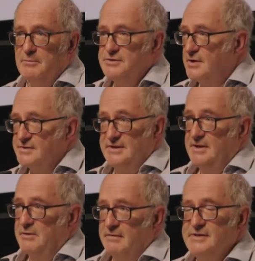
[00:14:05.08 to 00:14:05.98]
which costs,
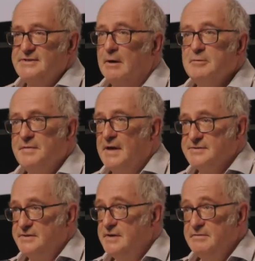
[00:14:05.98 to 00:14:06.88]
whatever it is, a couple of
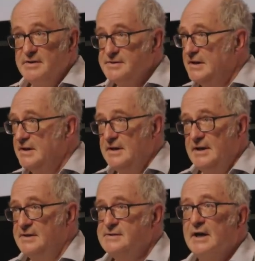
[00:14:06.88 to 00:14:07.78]
€1,000,
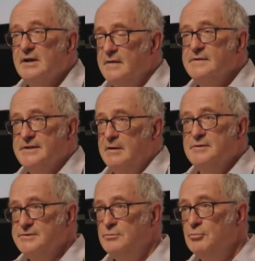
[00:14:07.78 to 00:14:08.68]
exactly the same
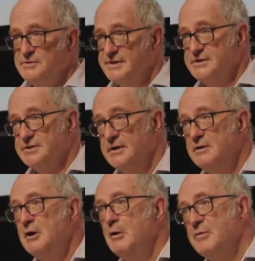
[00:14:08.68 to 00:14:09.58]
as a normal t-shirt.
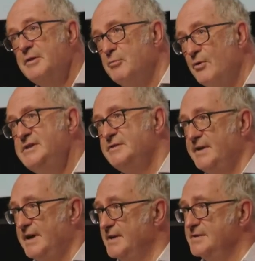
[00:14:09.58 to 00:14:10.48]
But the point of
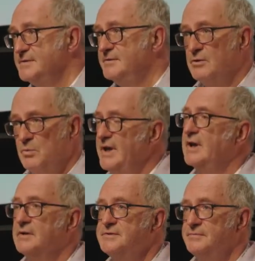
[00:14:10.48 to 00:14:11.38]
it is that we
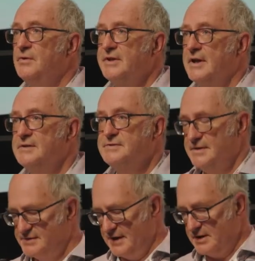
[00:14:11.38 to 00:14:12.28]
can't afford it.
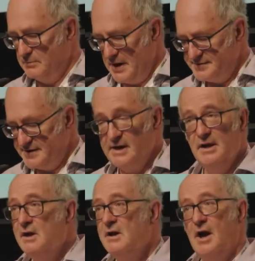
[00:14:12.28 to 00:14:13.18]
It's like a way of saying,
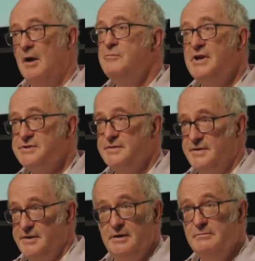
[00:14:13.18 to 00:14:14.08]
I'm richer
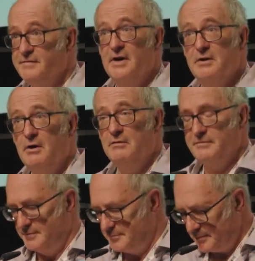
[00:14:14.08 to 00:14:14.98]
than you, fuck off.